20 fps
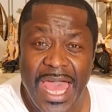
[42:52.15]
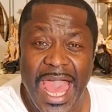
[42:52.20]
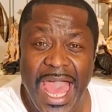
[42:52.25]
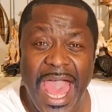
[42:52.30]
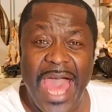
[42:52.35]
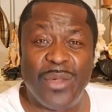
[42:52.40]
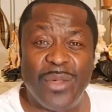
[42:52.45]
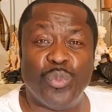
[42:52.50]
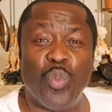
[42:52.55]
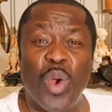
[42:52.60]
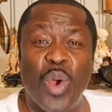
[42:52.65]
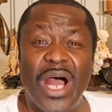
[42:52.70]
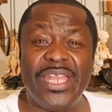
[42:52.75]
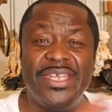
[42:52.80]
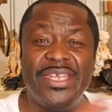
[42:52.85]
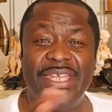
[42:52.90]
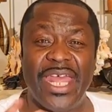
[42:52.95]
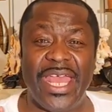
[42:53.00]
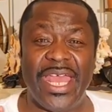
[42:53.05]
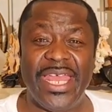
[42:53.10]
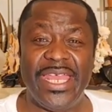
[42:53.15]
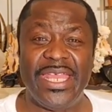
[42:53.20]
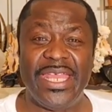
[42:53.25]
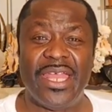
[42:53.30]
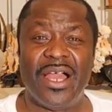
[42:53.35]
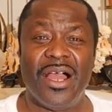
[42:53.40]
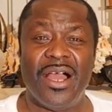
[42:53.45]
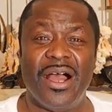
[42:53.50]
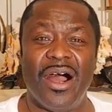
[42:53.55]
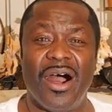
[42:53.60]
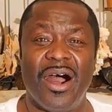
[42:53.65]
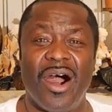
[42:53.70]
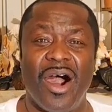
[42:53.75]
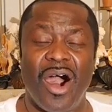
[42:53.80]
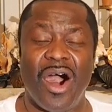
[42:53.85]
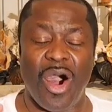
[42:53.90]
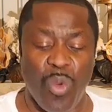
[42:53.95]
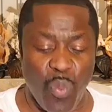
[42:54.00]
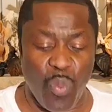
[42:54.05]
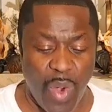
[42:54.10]
And one day,
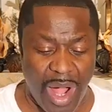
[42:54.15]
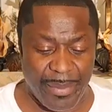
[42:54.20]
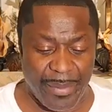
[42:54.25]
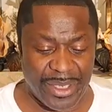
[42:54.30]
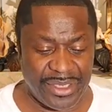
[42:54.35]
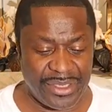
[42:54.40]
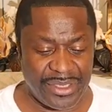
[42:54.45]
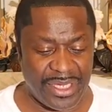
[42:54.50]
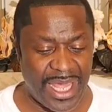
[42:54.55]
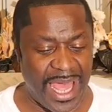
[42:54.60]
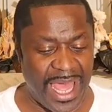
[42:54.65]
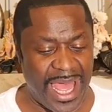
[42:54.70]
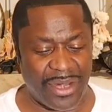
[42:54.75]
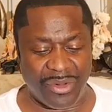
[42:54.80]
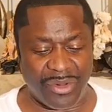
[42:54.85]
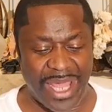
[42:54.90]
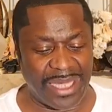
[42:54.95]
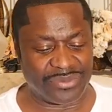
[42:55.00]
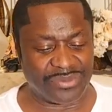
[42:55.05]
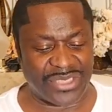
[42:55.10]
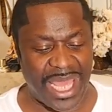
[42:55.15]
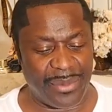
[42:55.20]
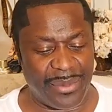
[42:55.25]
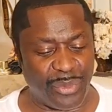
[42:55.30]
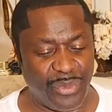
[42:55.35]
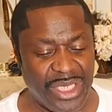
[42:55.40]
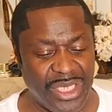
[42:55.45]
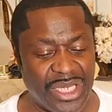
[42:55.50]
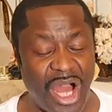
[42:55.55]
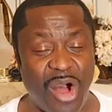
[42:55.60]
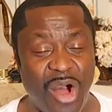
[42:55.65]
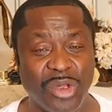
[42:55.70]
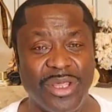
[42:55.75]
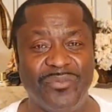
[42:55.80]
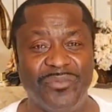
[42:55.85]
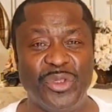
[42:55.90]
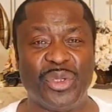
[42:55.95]
a woman, I don't have time to read all of it.